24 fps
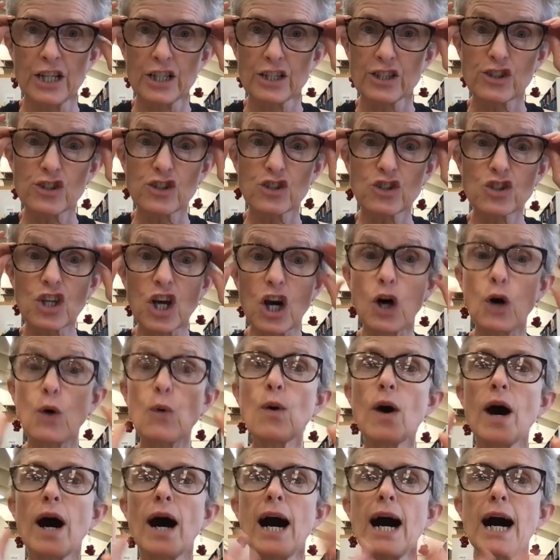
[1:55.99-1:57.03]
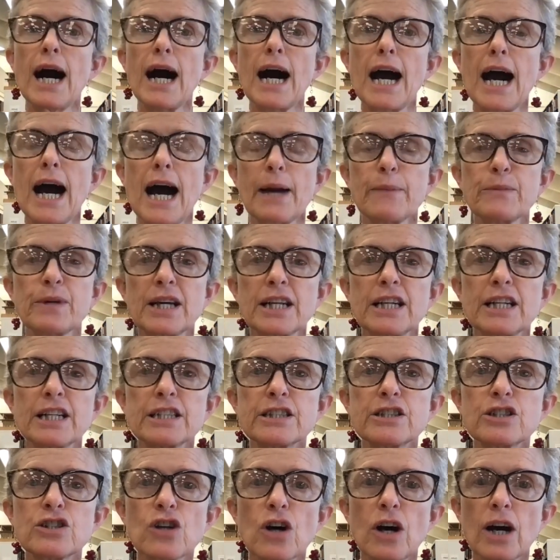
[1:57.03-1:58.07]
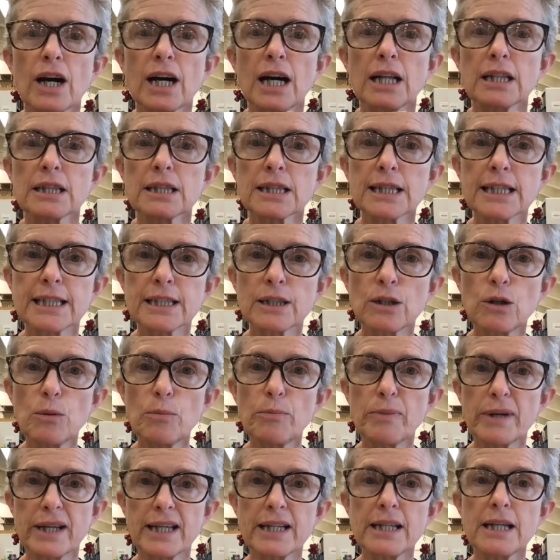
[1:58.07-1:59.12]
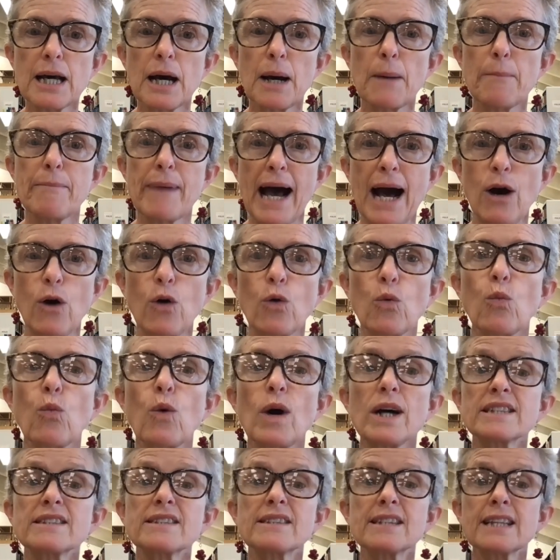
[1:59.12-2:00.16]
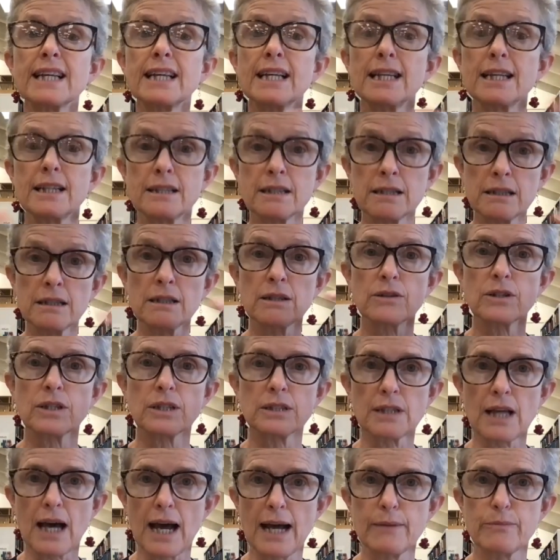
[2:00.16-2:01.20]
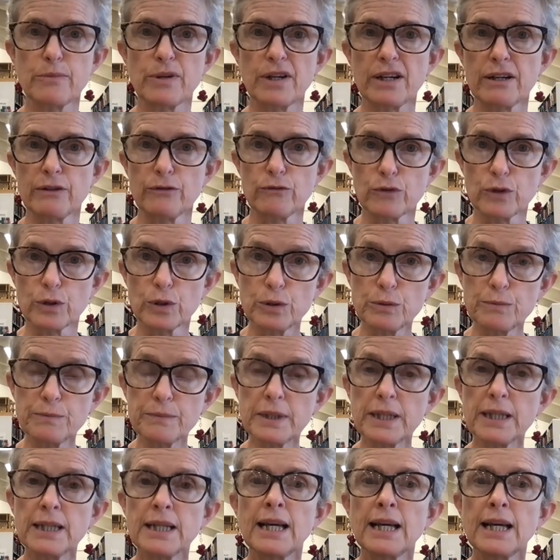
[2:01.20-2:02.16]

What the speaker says: So I'm going to talk a little bit about what's in the library room,